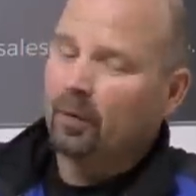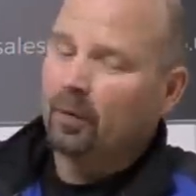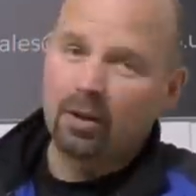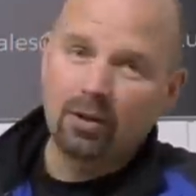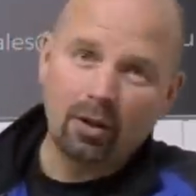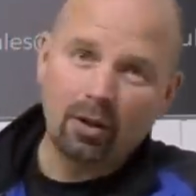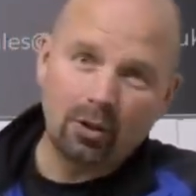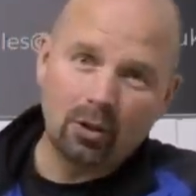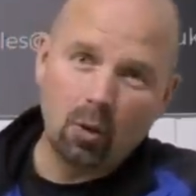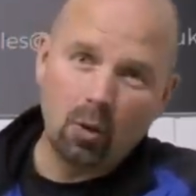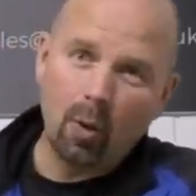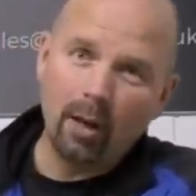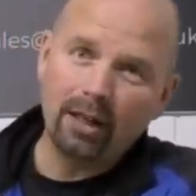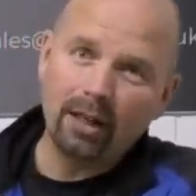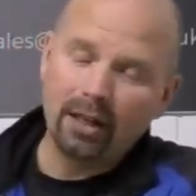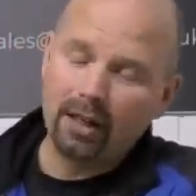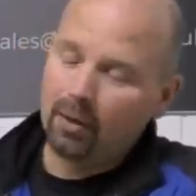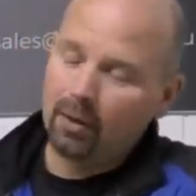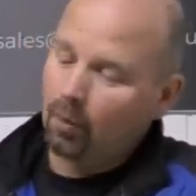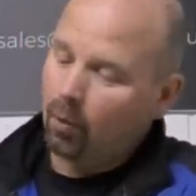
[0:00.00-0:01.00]
It's got a
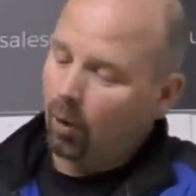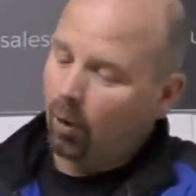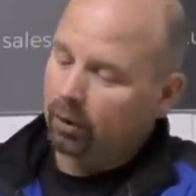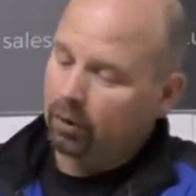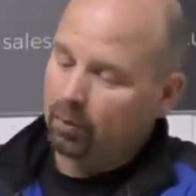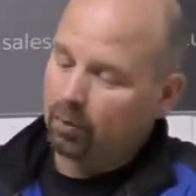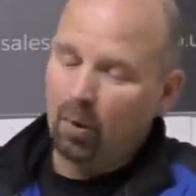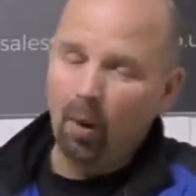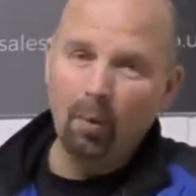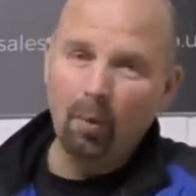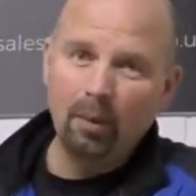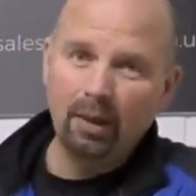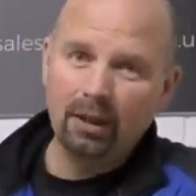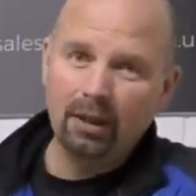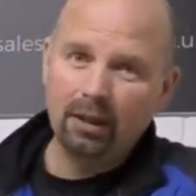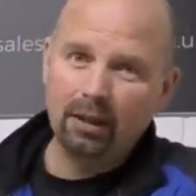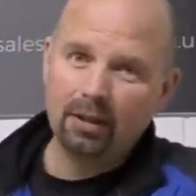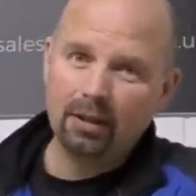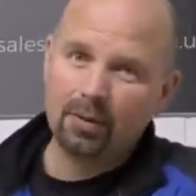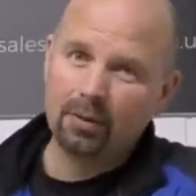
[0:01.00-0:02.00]
28 watt pump in
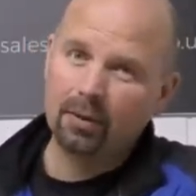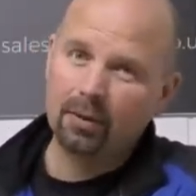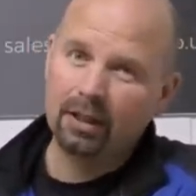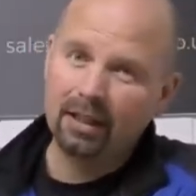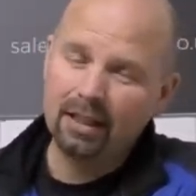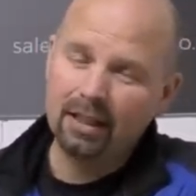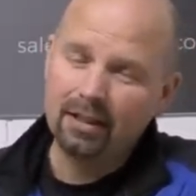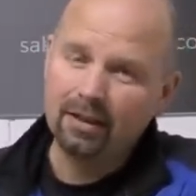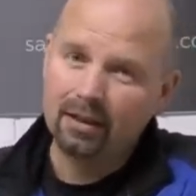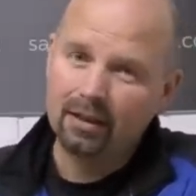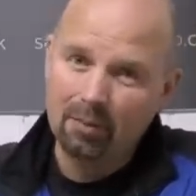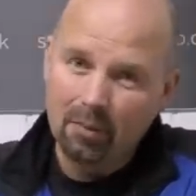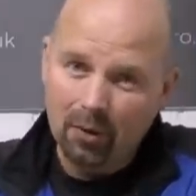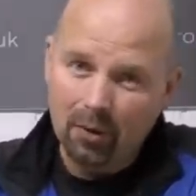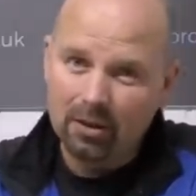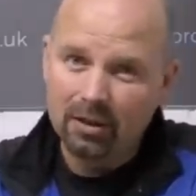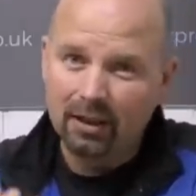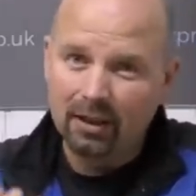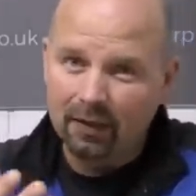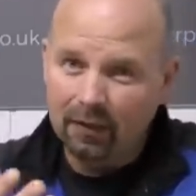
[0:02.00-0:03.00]
here, so it isn't the
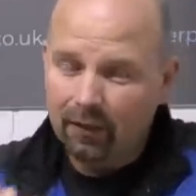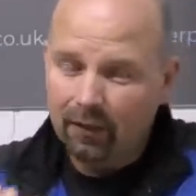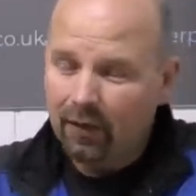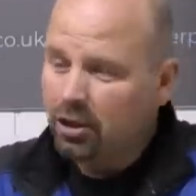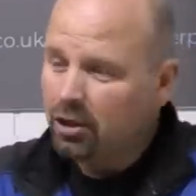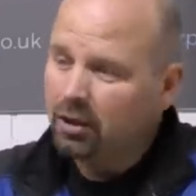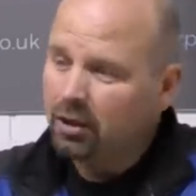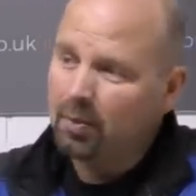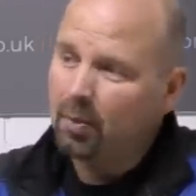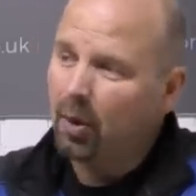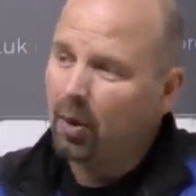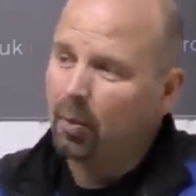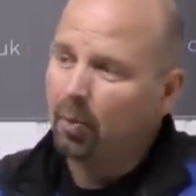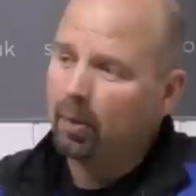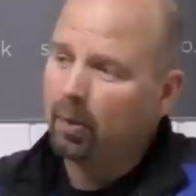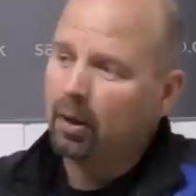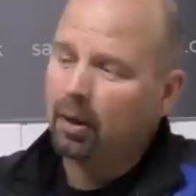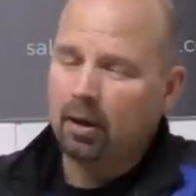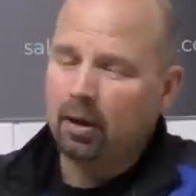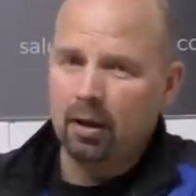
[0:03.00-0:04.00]
most efficient
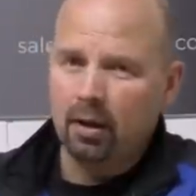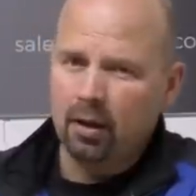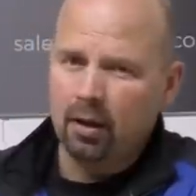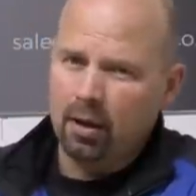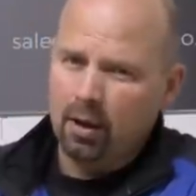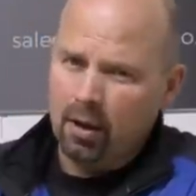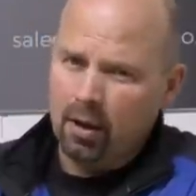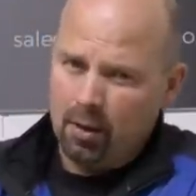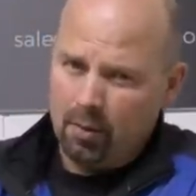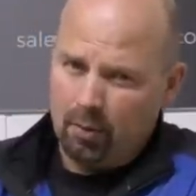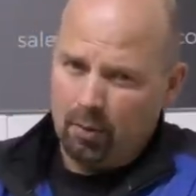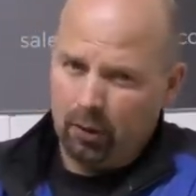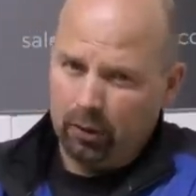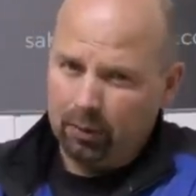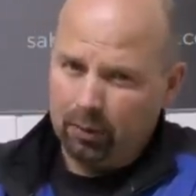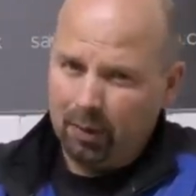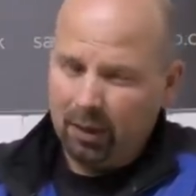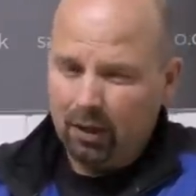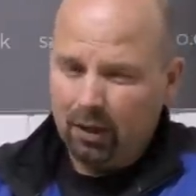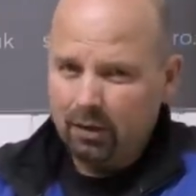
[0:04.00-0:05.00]
pump,
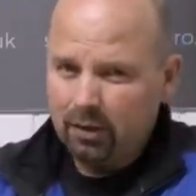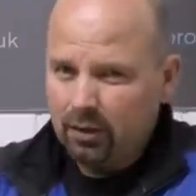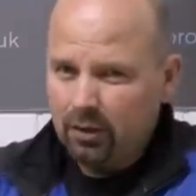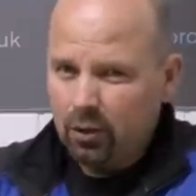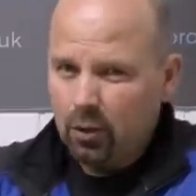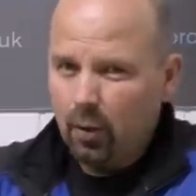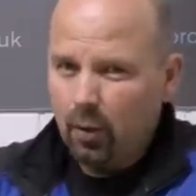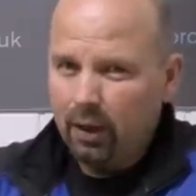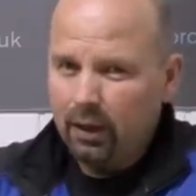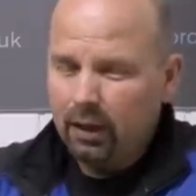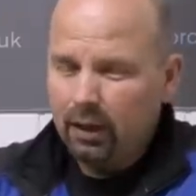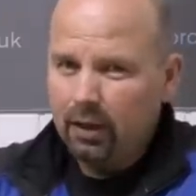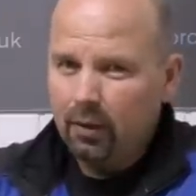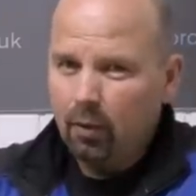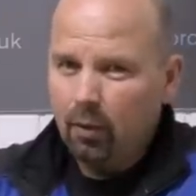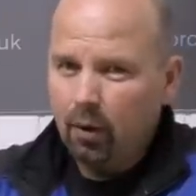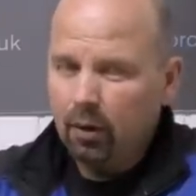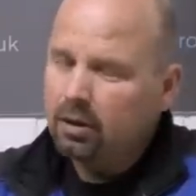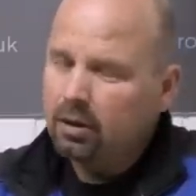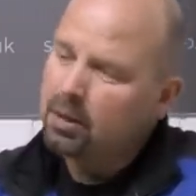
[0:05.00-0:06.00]
but because it's 28
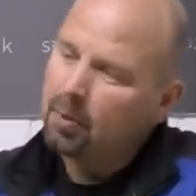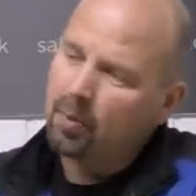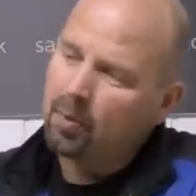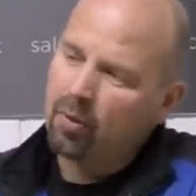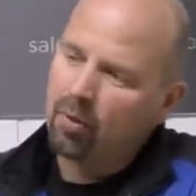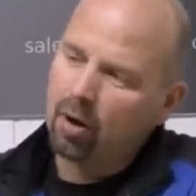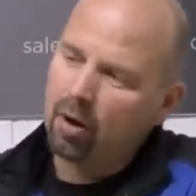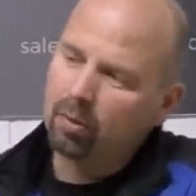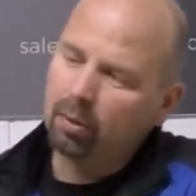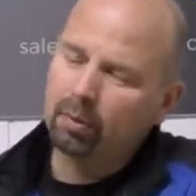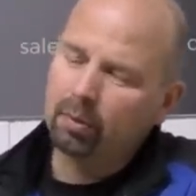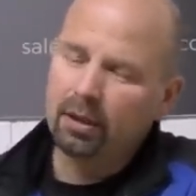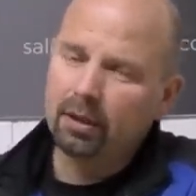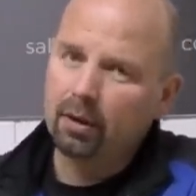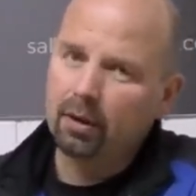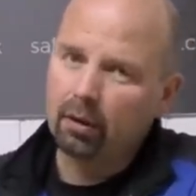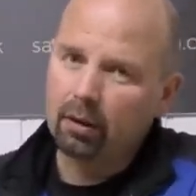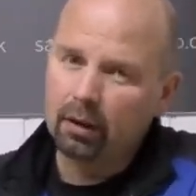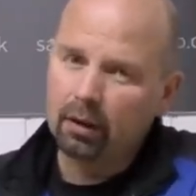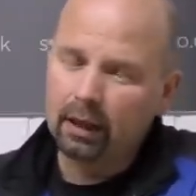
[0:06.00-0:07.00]
watts, you're probably
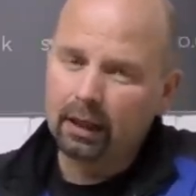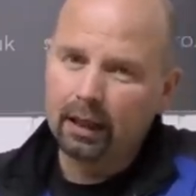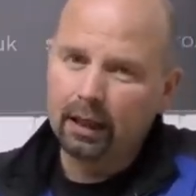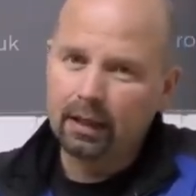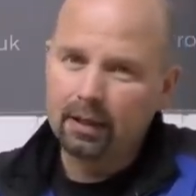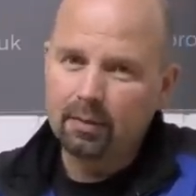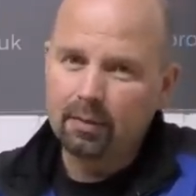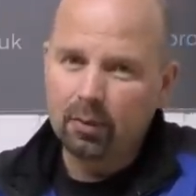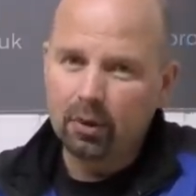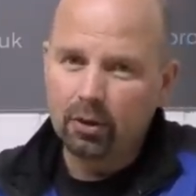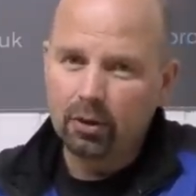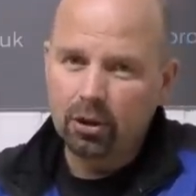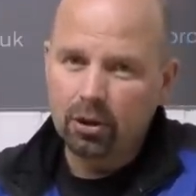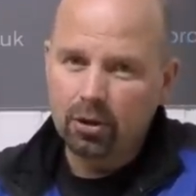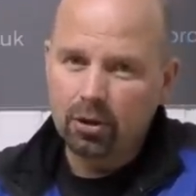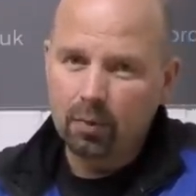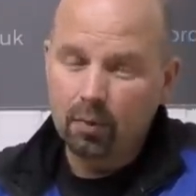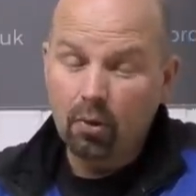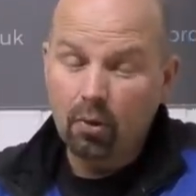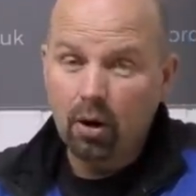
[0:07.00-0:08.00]
not going to get as
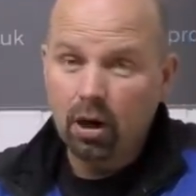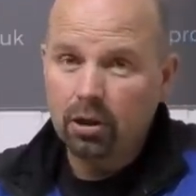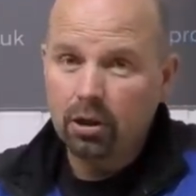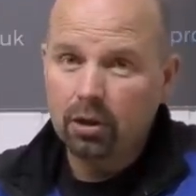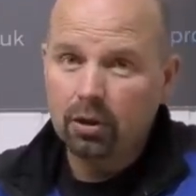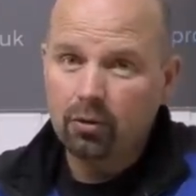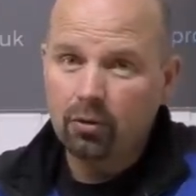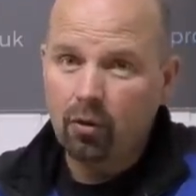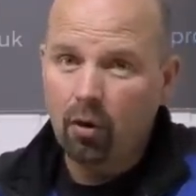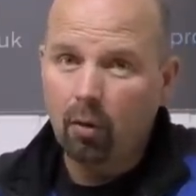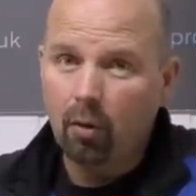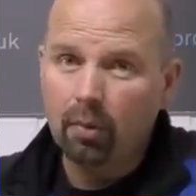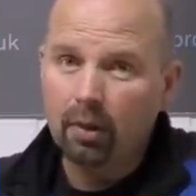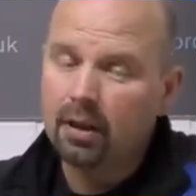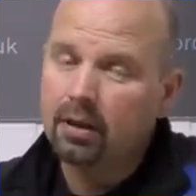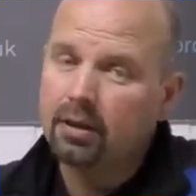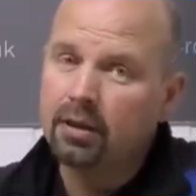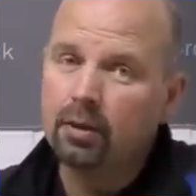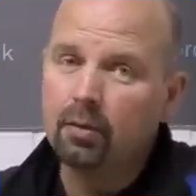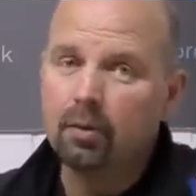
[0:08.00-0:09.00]
much pressure drop
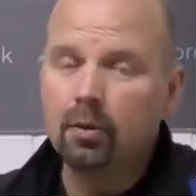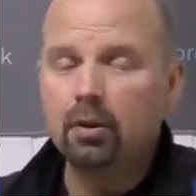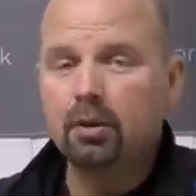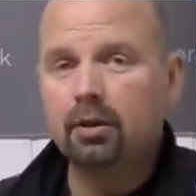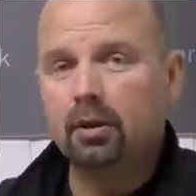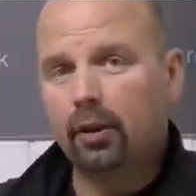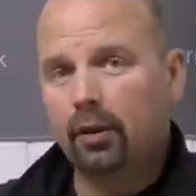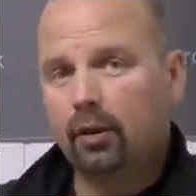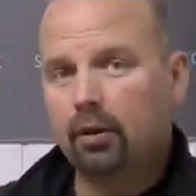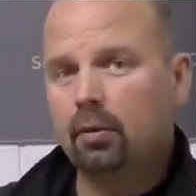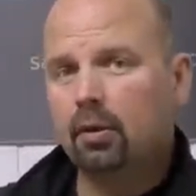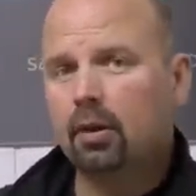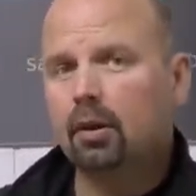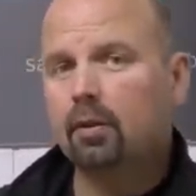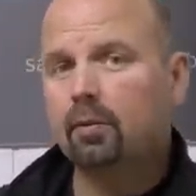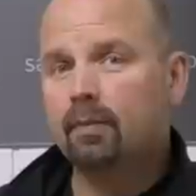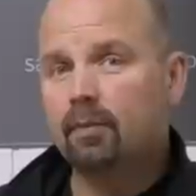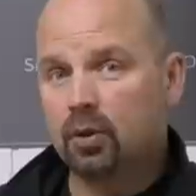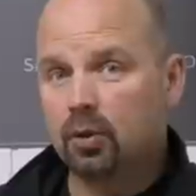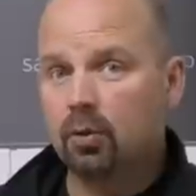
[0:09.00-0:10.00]
as you would through a
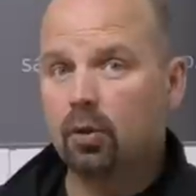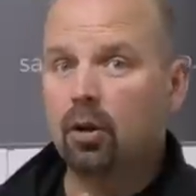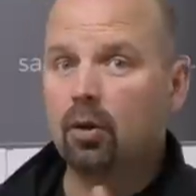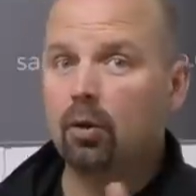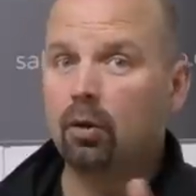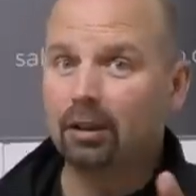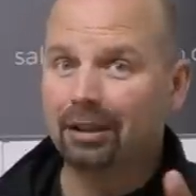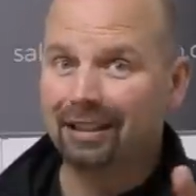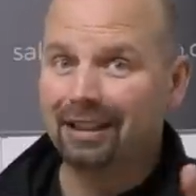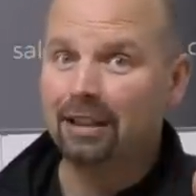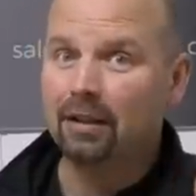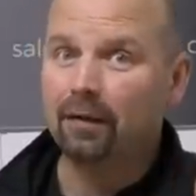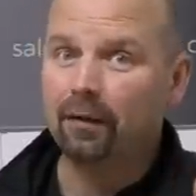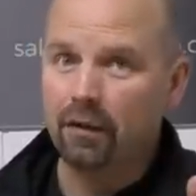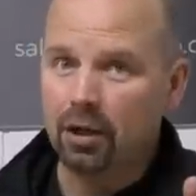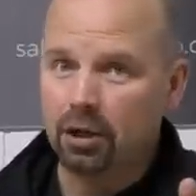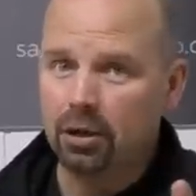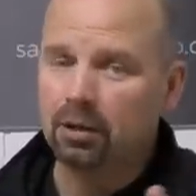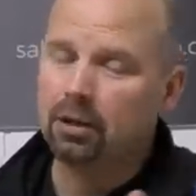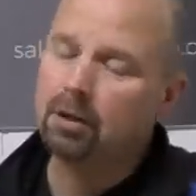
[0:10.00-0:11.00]
so-called
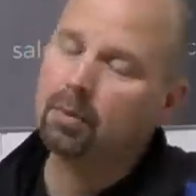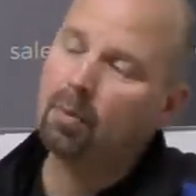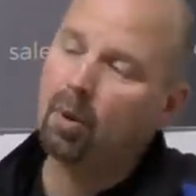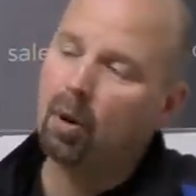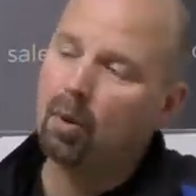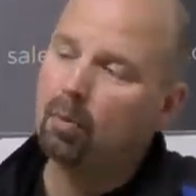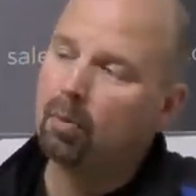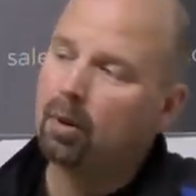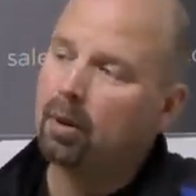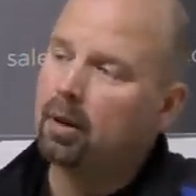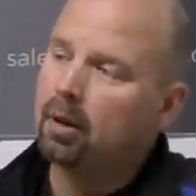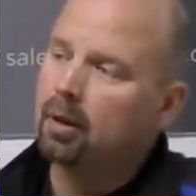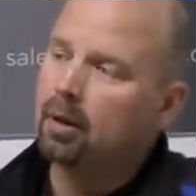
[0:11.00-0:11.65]
efficient pump.